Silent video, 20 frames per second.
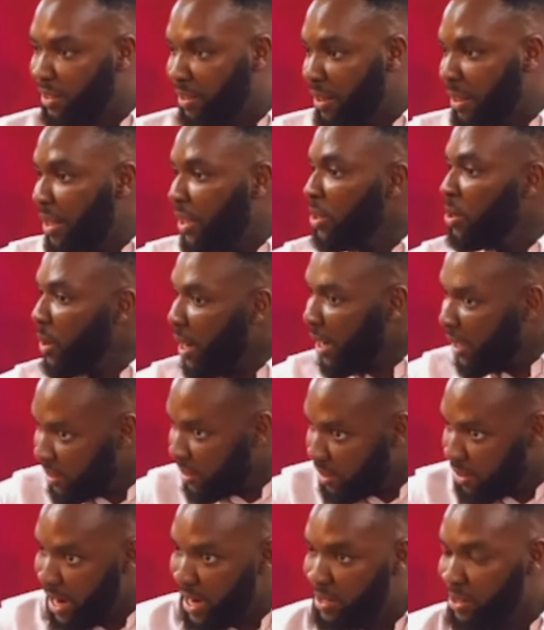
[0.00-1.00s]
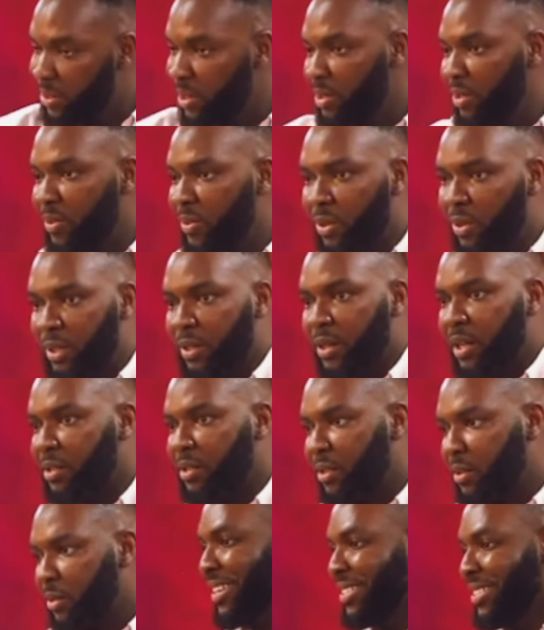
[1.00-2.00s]
You are the righteousness of God in Christ
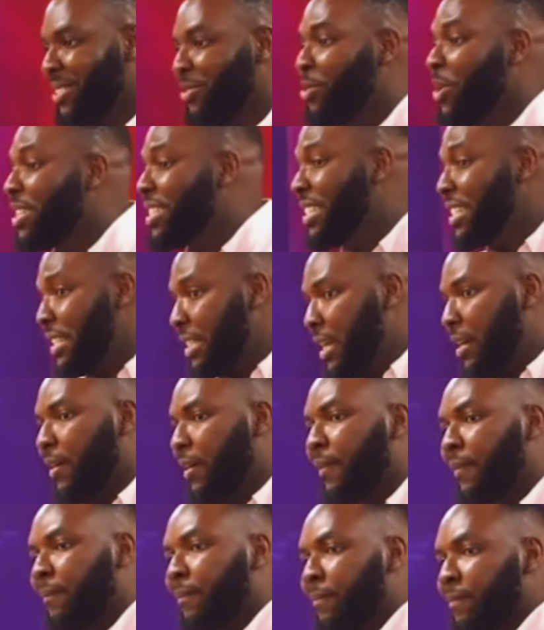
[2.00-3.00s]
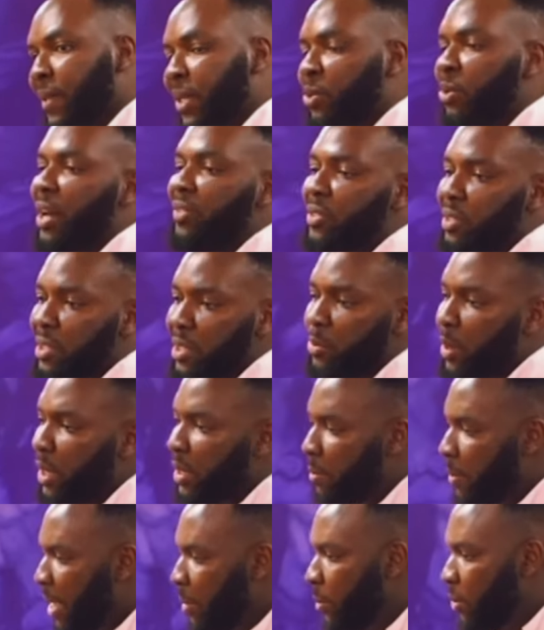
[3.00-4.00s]
Jesus. If you were sincere, you would have seen where the
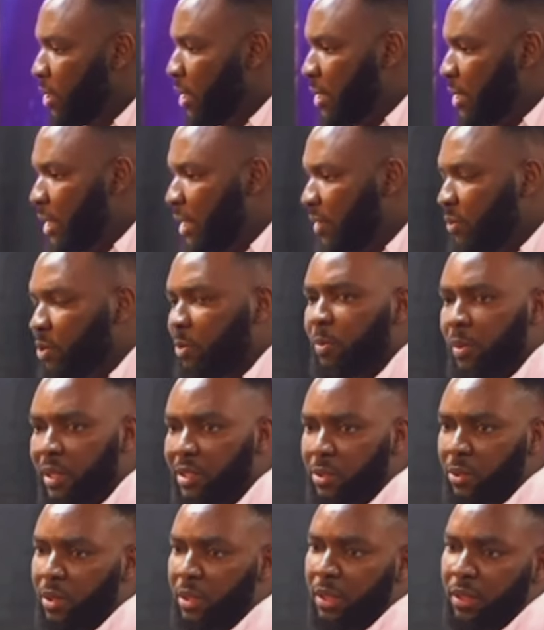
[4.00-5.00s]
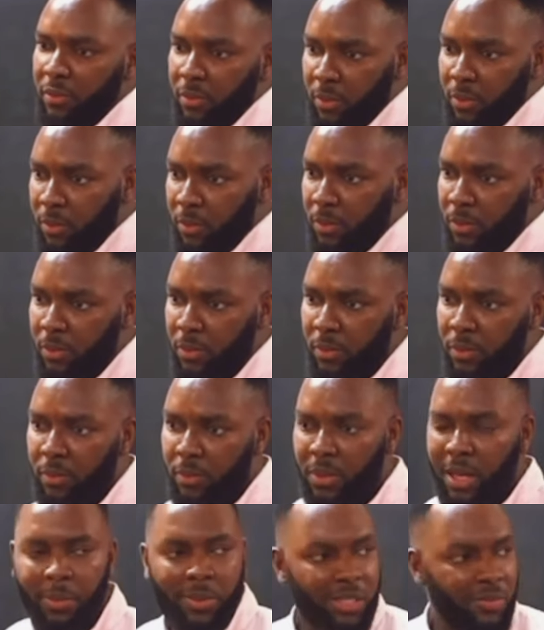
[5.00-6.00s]
Bible says, give no place to the devil.
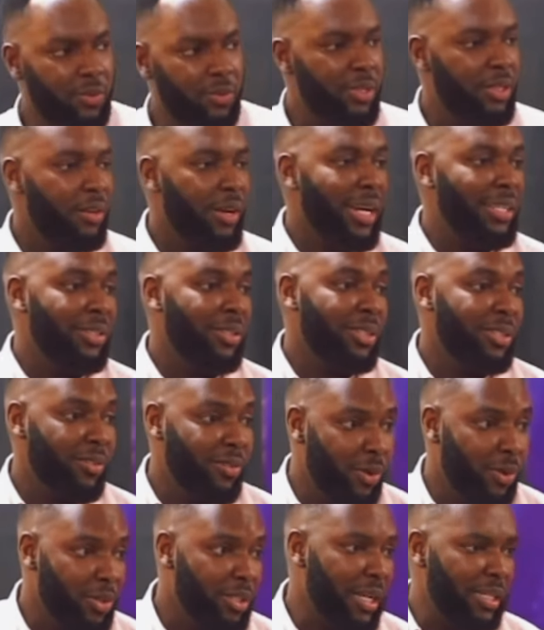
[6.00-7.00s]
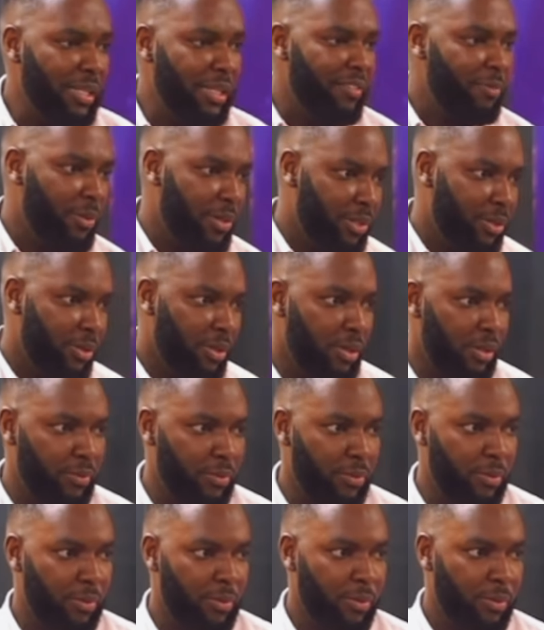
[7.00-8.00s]
That means even the righteousness of God can give place to the devil.
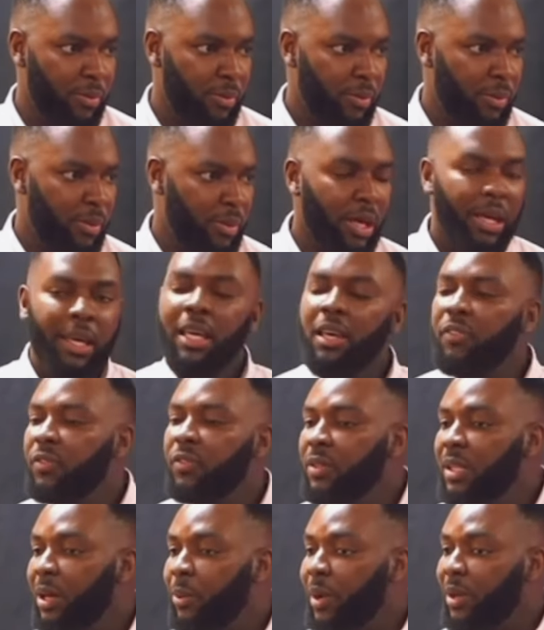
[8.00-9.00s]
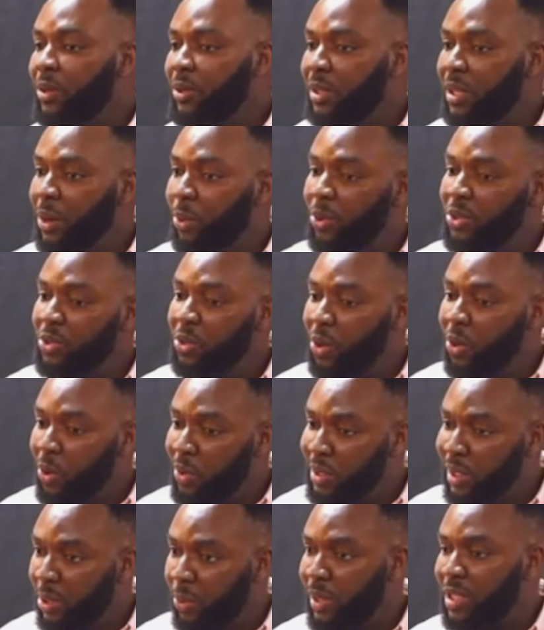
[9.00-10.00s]
If there was no
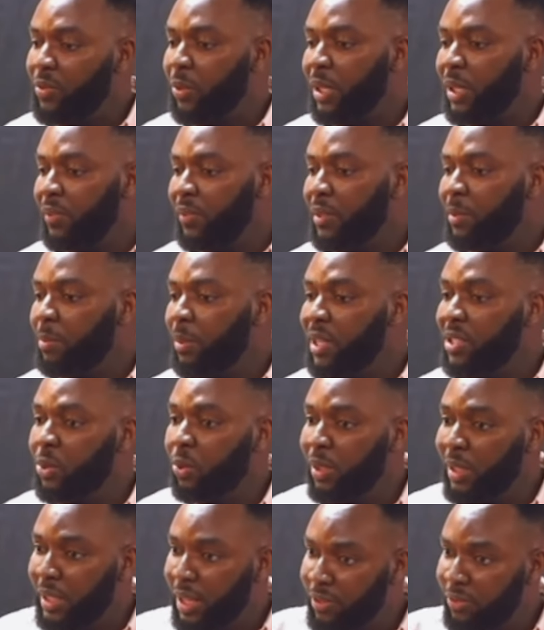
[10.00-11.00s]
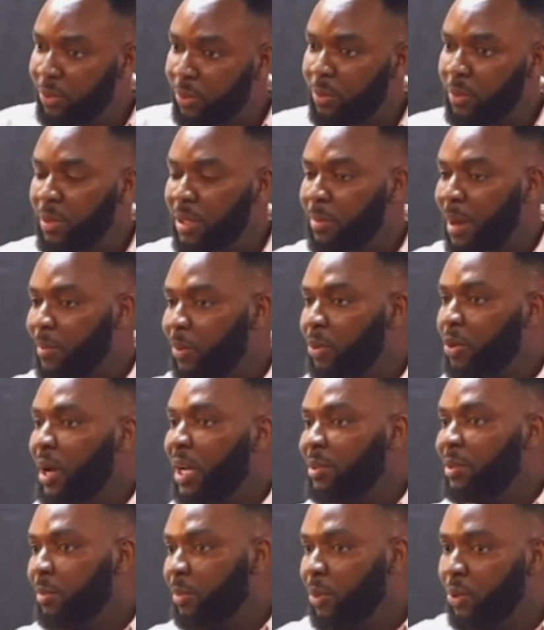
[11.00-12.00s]
consequence for giving place to the devil, the Bible will not
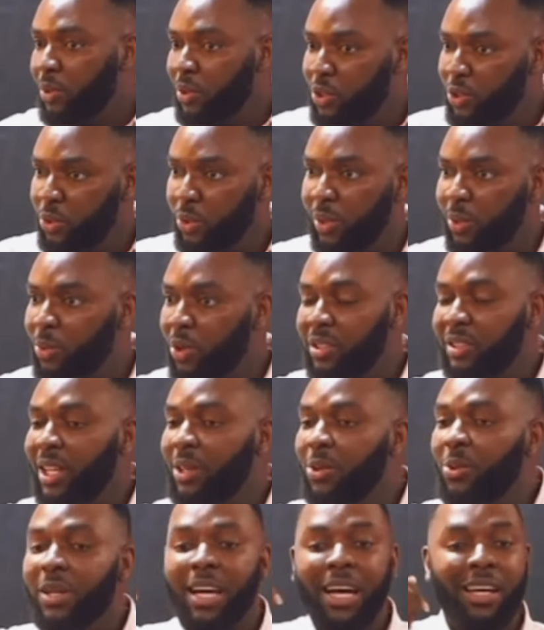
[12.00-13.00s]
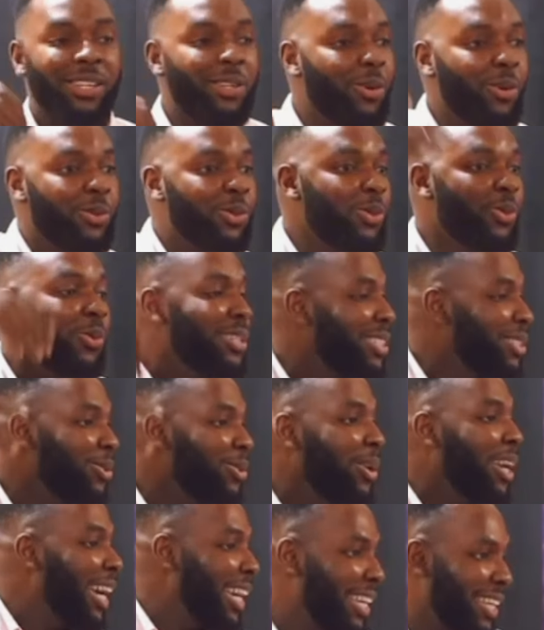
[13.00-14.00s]
admonish you. He will just tell you, carry, go, do what you
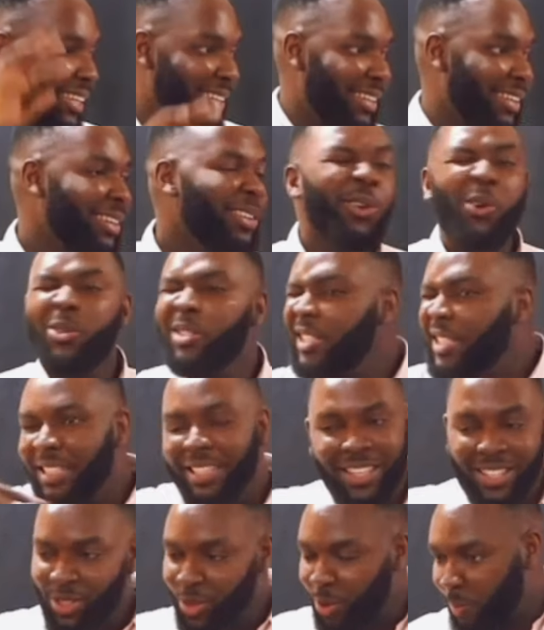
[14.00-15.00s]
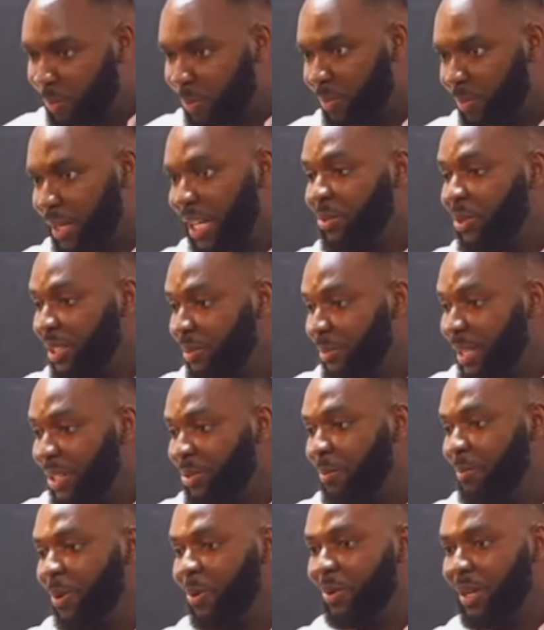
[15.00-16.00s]
like. Nothing is up. That's
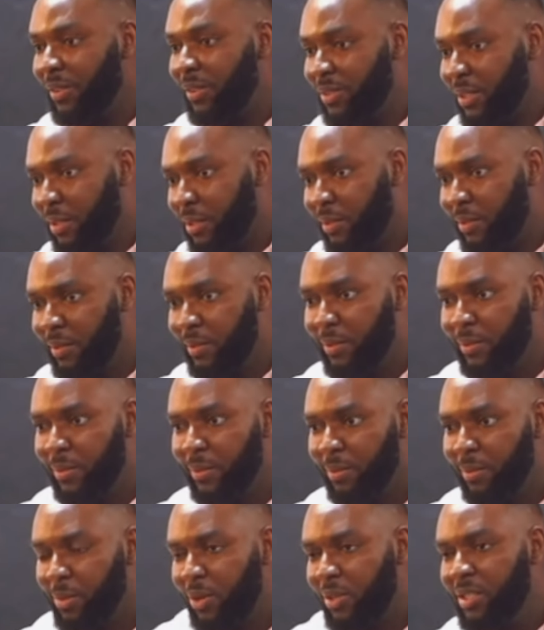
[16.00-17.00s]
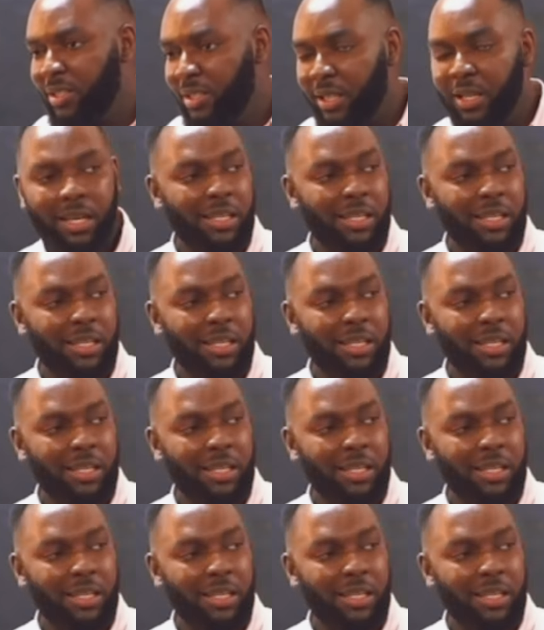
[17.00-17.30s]
what Paul would have said. But he didn't say that.